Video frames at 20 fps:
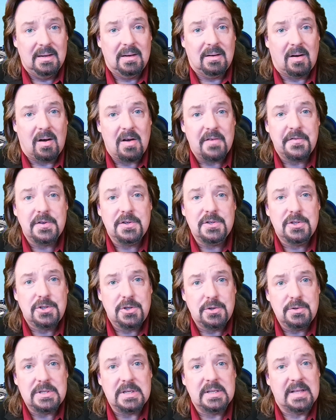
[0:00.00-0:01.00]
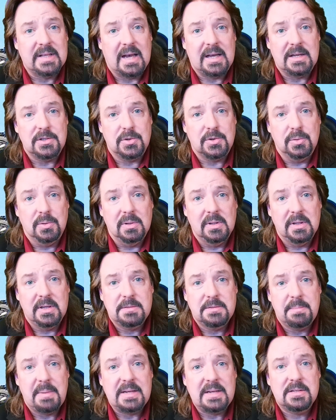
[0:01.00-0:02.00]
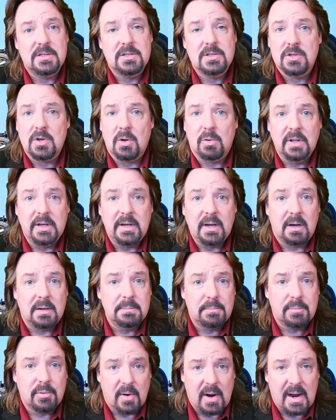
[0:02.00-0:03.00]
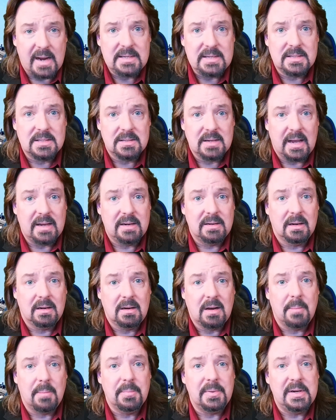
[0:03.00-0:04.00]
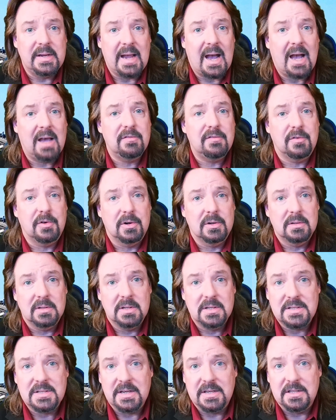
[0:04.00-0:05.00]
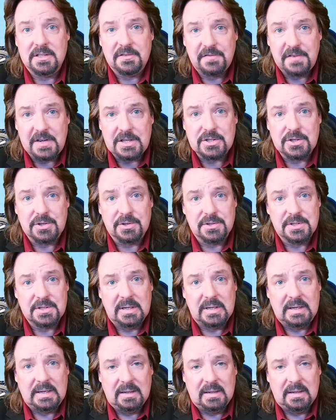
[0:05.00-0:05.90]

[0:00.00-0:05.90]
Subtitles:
Often choosing that tool is based solely on price and a company advert listing its features.